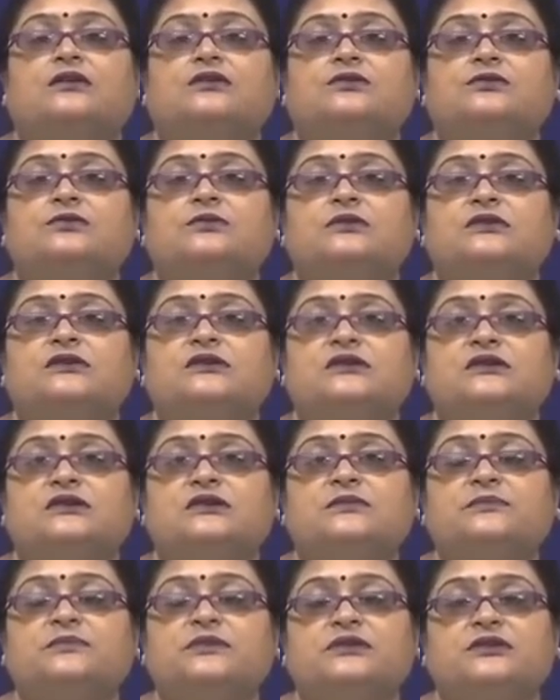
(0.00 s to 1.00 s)
towards
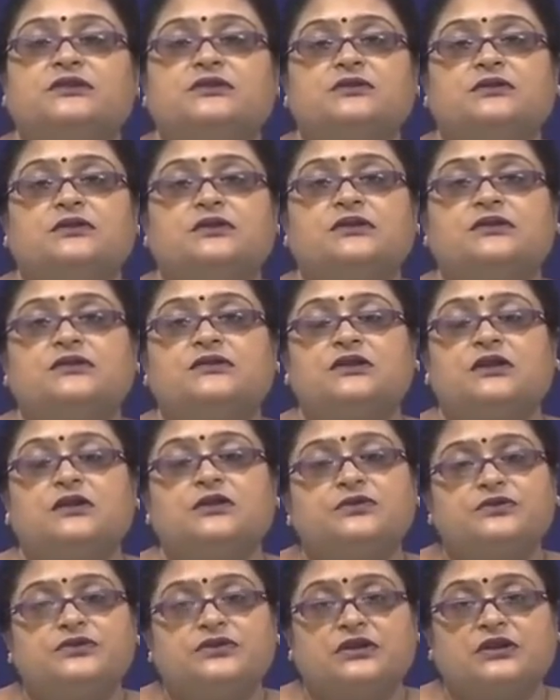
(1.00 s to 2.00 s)
a particular
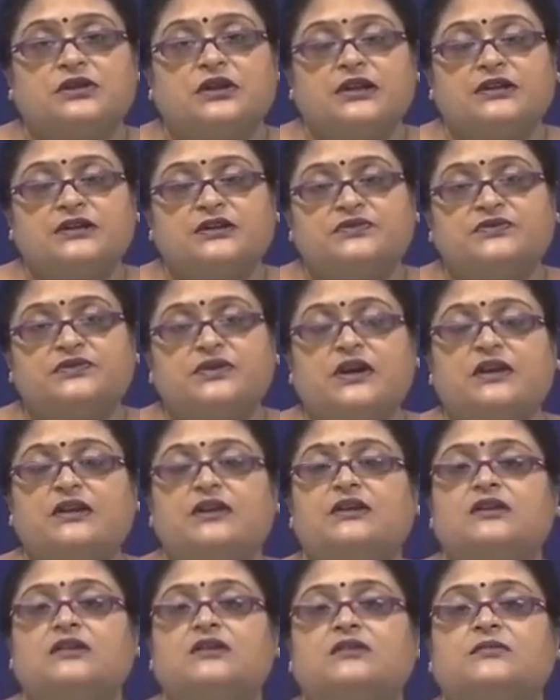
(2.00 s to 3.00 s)
solution, like
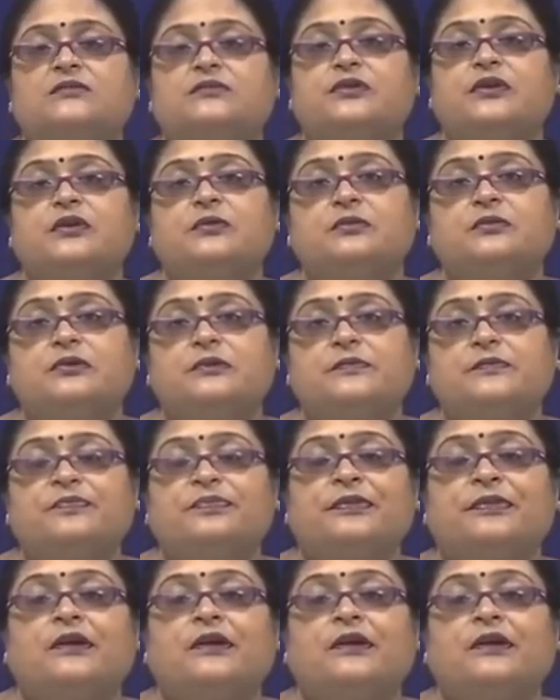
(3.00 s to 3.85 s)
defining a problem